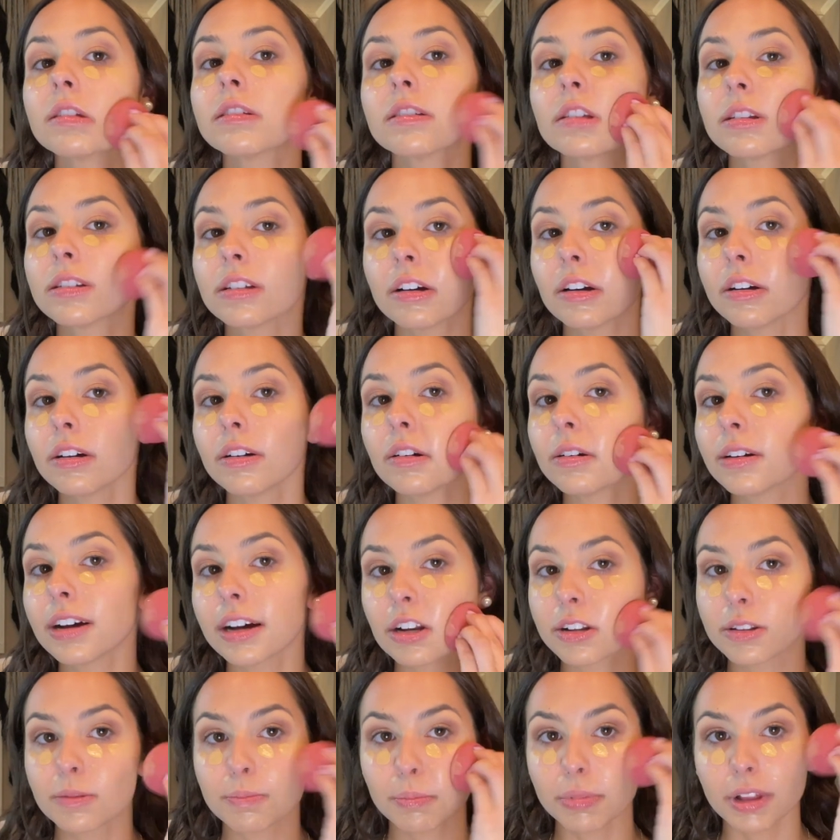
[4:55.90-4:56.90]
So I
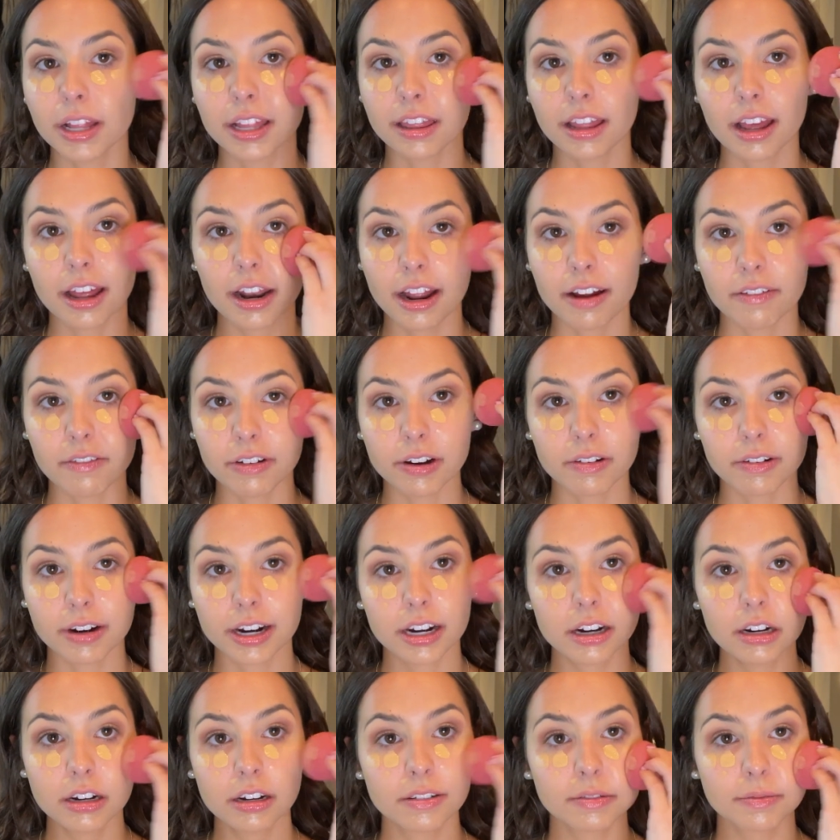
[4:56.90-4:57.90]
just blend that
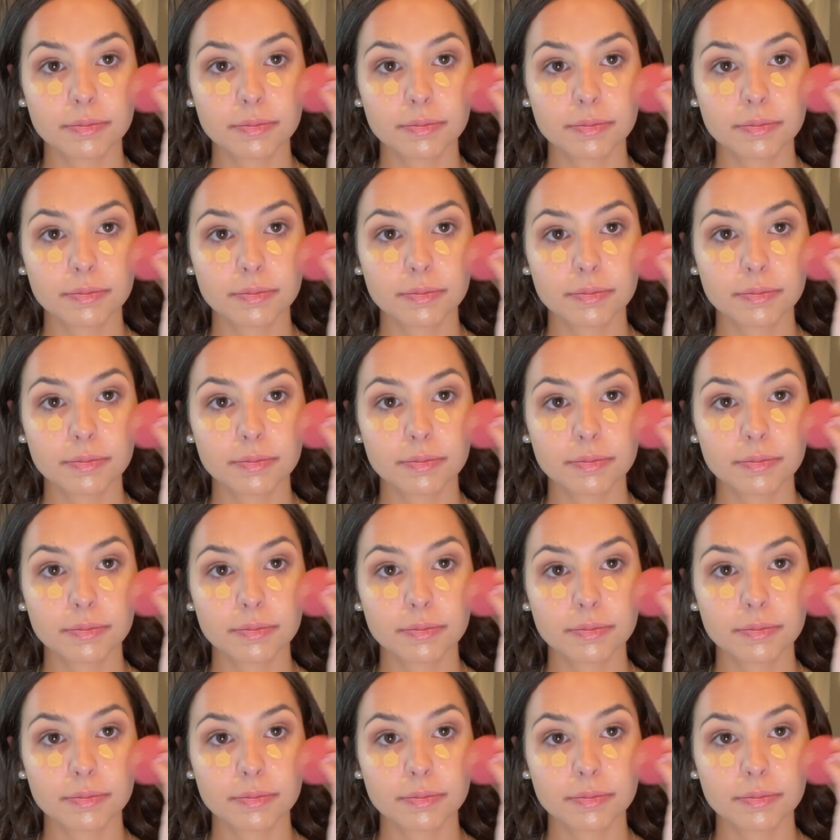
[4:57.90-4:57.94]
everywhere.